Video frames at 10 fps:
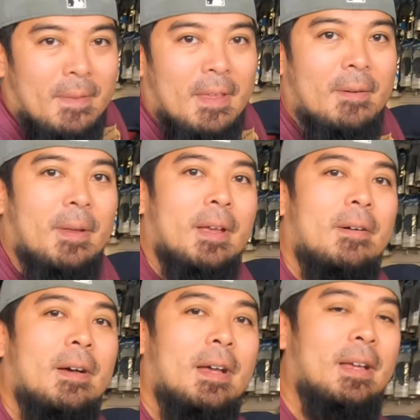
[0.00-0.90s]
There we
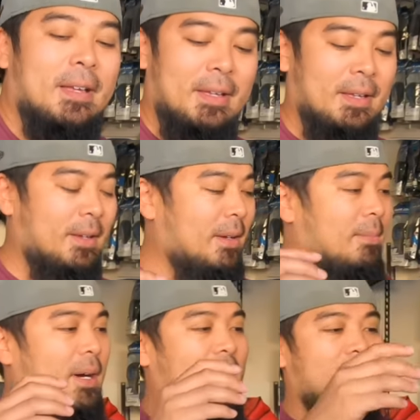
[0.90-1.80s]
go.
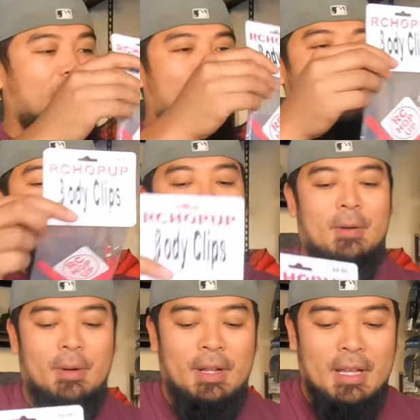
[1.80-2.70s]
Body clips with
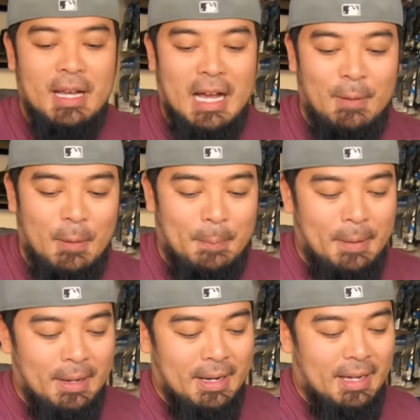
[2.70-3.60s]
paracord. I will
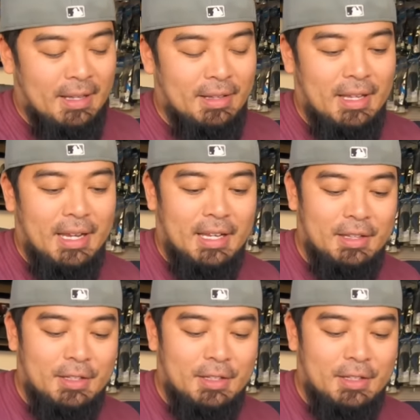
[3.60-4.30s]
put a link in